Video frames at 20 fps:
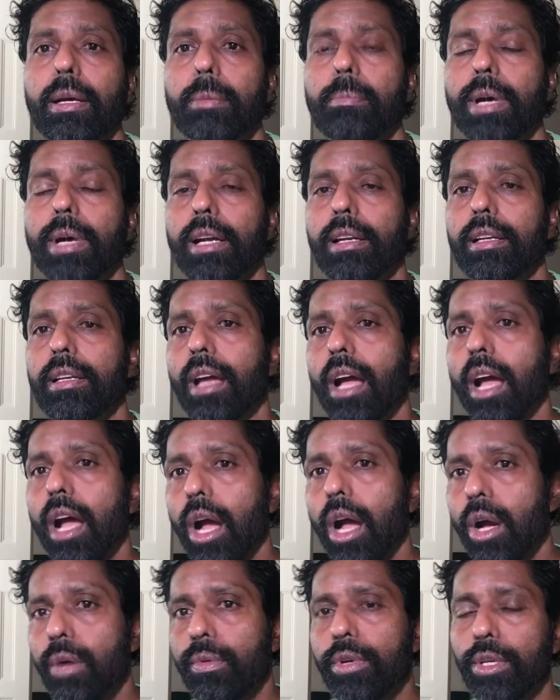But
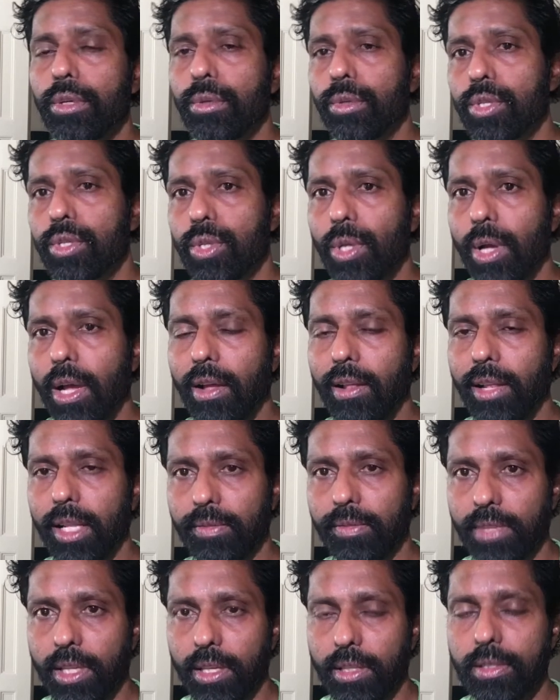how do you
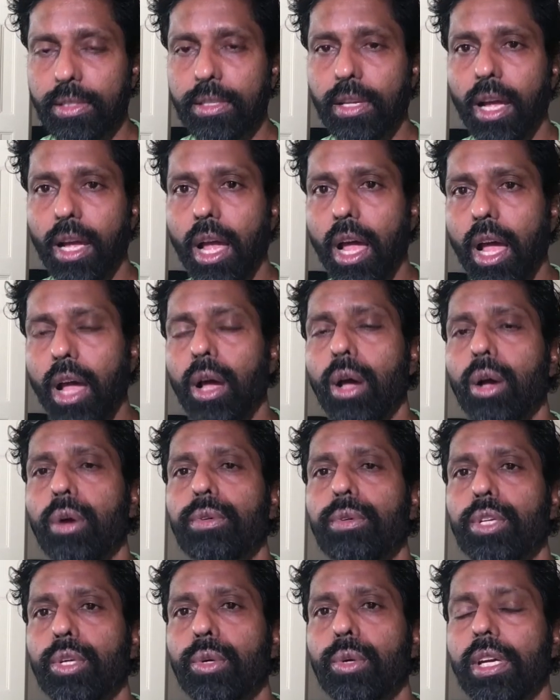solve this? How
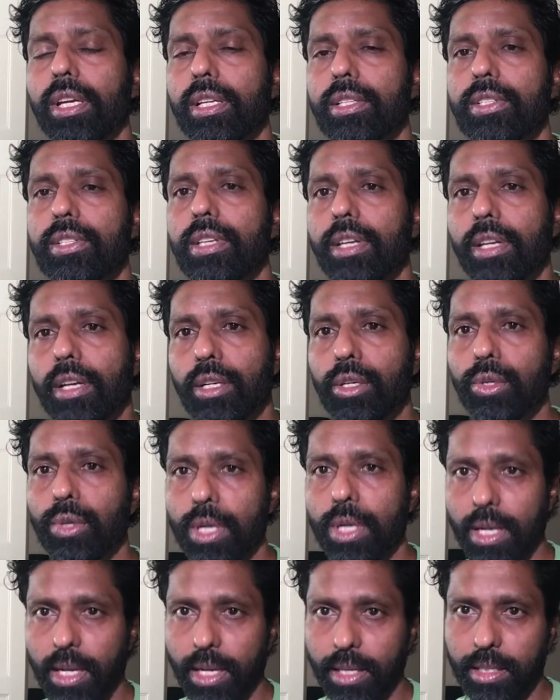you can see a good
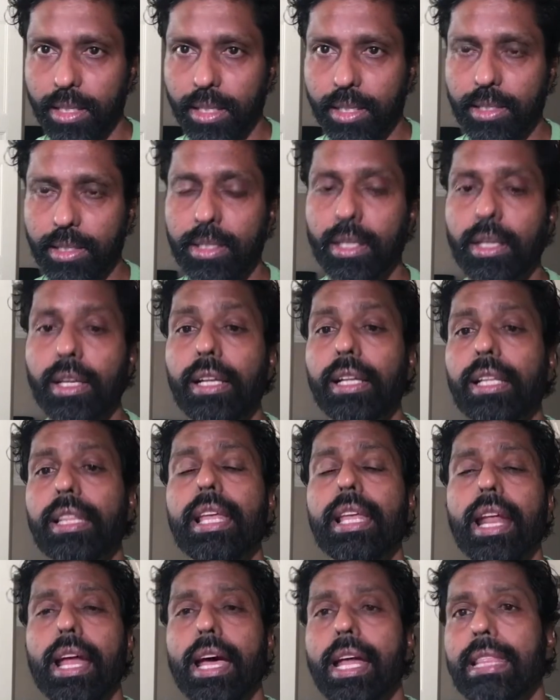in others?
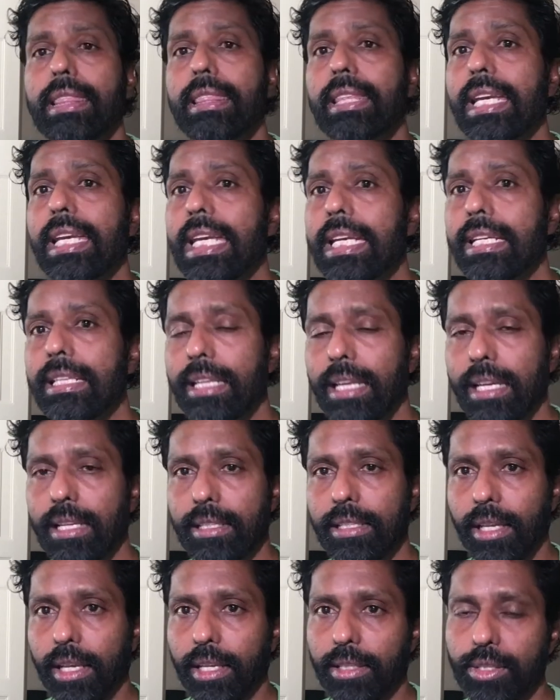There are three
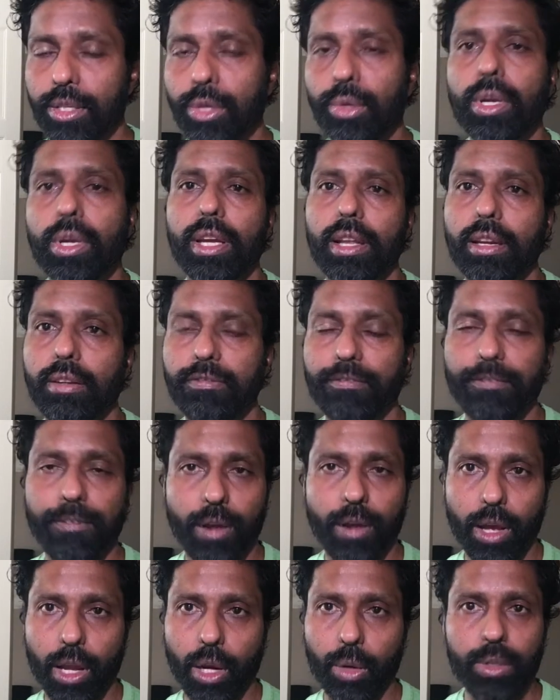techniques you can
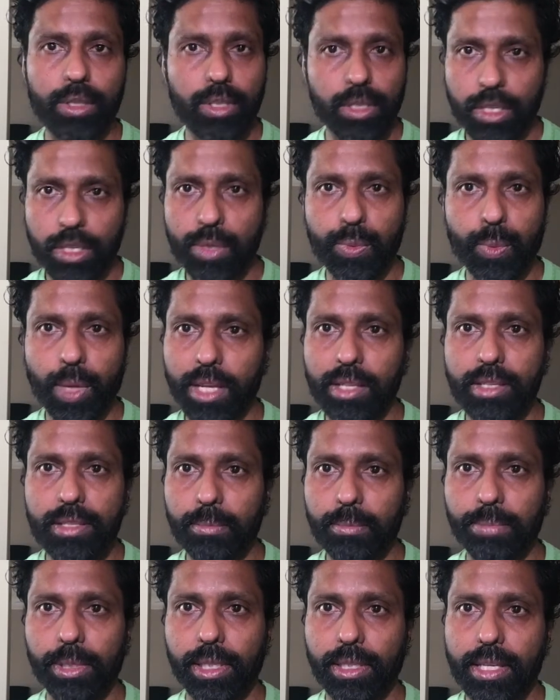follow. This is very
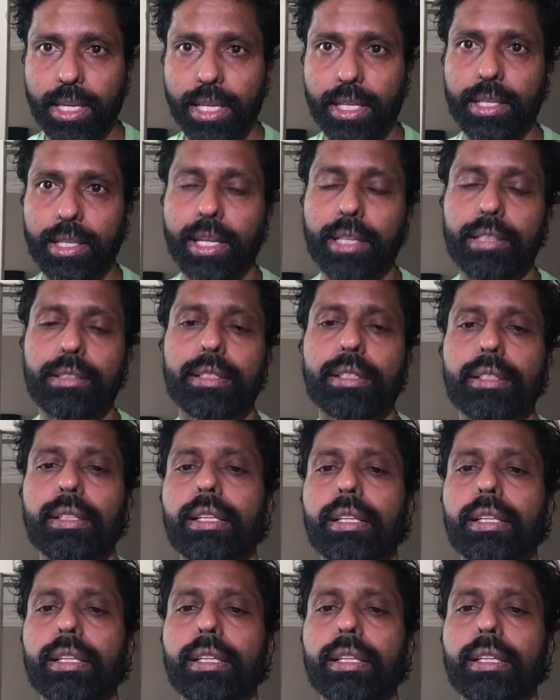simple techniques.